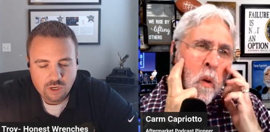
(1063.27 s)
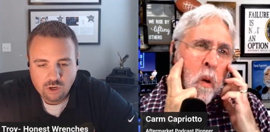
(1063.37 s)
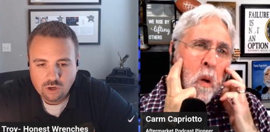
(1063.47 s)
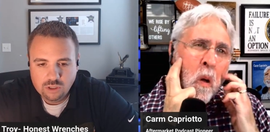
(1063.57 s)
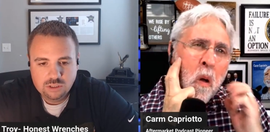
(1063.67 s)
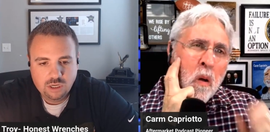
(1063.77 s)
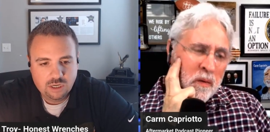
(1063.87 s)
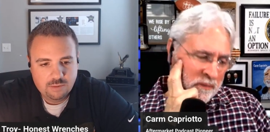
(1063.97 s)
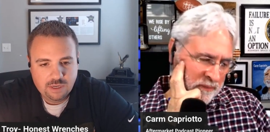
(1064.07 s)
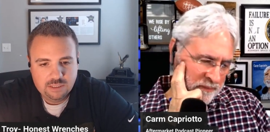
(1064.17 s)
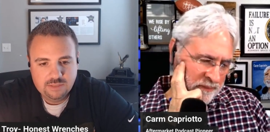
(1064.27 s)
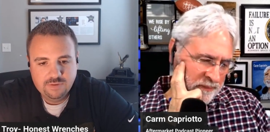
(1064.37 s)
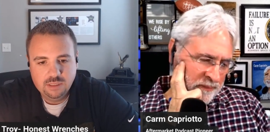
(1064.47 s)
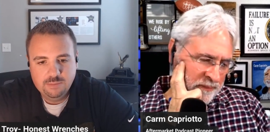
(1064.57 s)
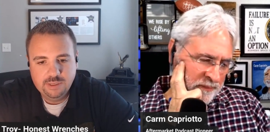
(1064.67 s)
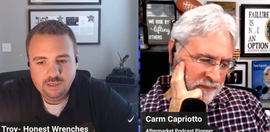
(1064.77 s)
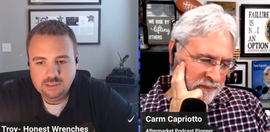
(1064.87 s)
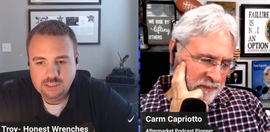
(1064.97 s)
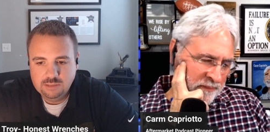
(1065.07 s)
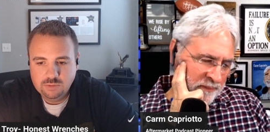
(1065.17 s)
Speaker 1: we all talk about
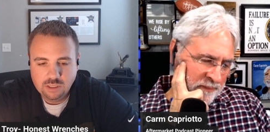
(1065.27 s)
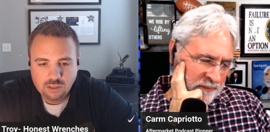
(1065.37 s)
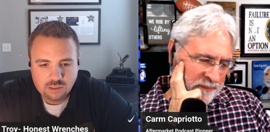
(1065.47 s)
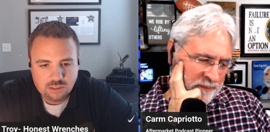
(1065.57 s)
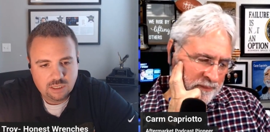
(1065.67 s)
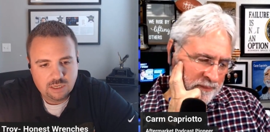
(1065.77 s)
developing our team, we all